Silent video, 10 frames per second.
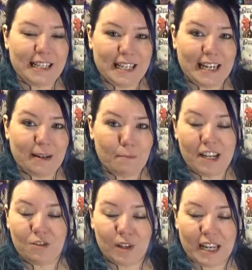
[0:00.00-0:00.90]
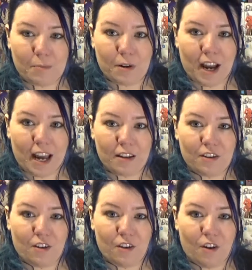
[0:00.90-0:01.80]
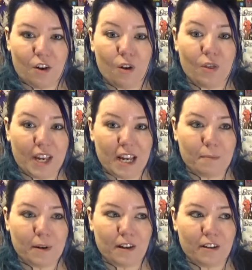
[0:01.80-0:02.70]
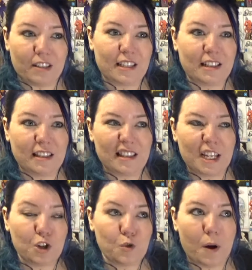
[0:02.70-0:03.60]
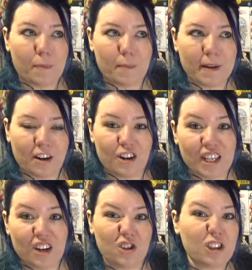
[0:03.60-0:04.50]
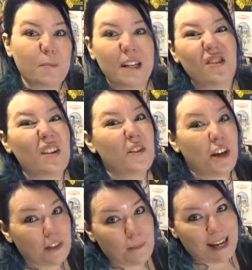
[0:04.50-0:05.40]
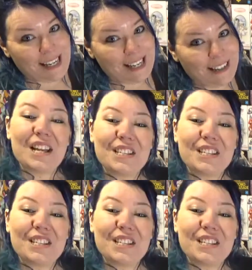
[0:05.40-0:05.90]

then make sure to keep an eye out on there because they do pop up here and there. It just depends on if you have the money.